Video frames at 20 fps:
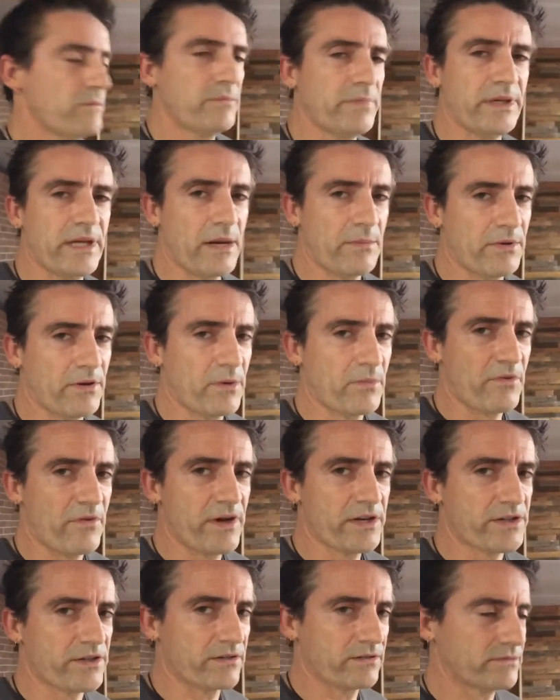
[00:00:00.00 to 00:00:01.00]
be up and
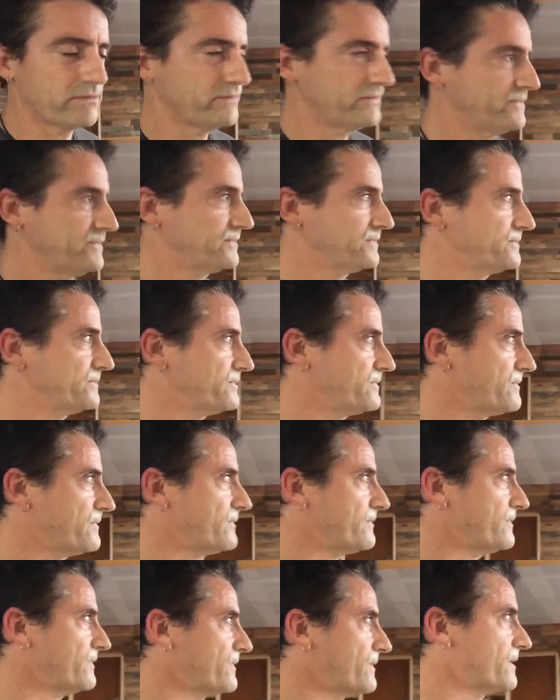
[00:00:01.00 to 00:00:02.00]
operational.
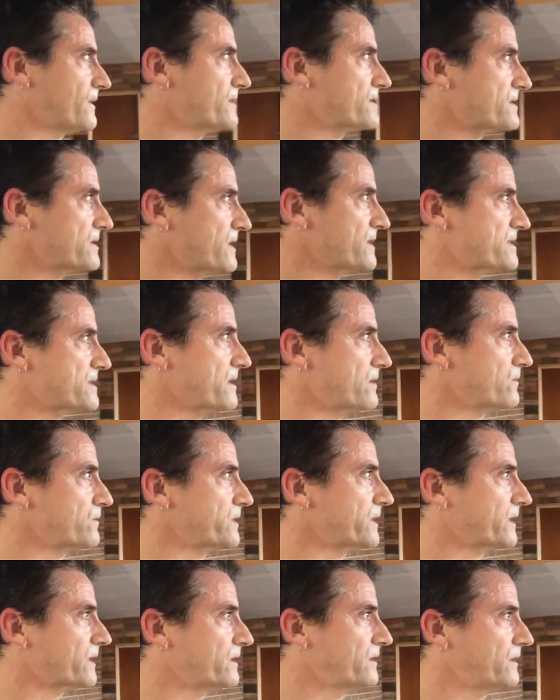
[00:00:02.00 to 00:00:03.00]
So that's that
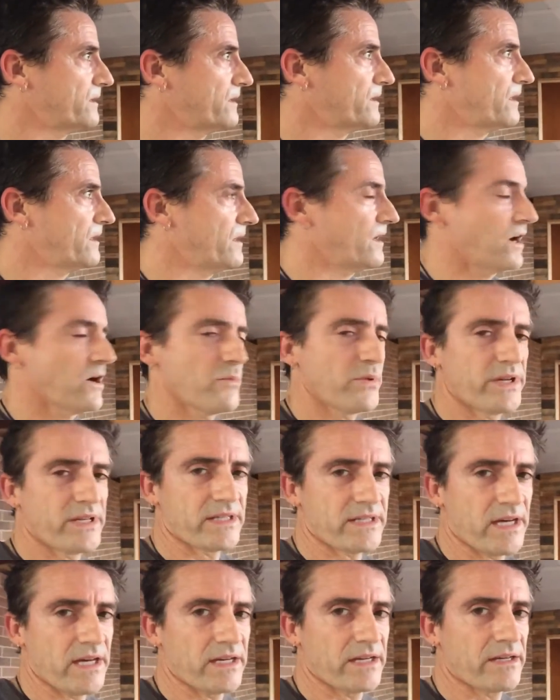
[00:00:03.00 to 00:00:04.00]
week.
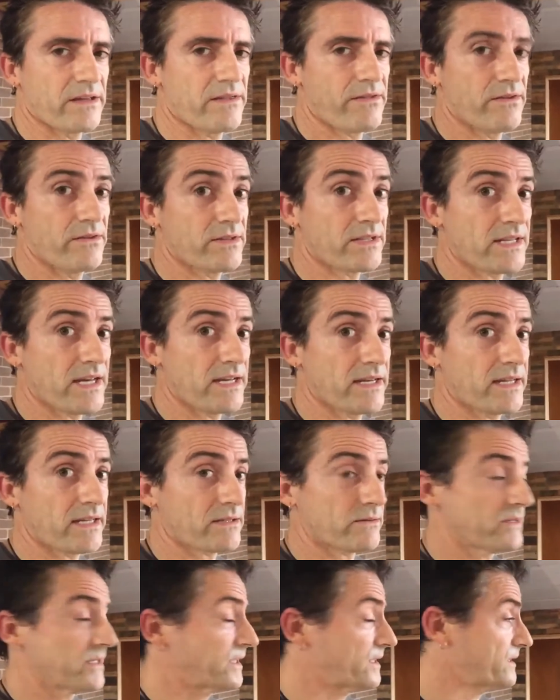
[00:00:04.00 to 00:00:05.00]
Opening day, Thursday
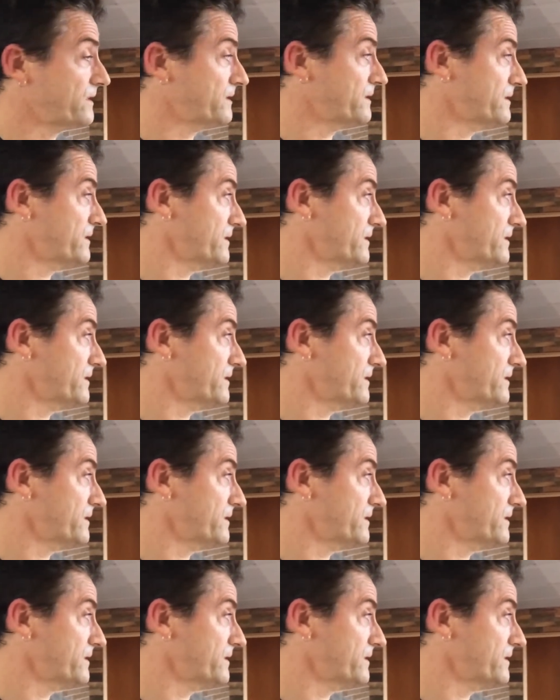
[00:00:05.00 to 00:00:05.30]
next week.